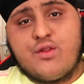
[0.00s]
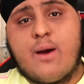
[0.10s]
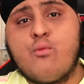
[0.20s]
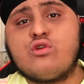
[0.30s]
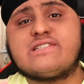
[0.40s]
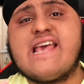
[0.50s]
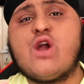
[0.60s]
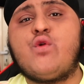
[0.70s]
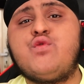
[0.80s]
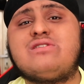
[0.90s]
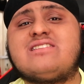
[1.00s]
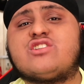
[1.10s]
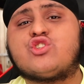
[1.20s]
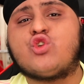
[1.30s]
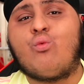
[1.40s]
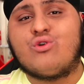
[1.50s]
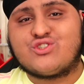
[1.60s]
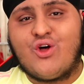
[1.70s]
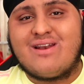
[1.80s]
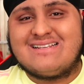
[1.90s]
Now, I'm not saying Guendouzi just don't
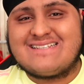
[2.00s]
start in this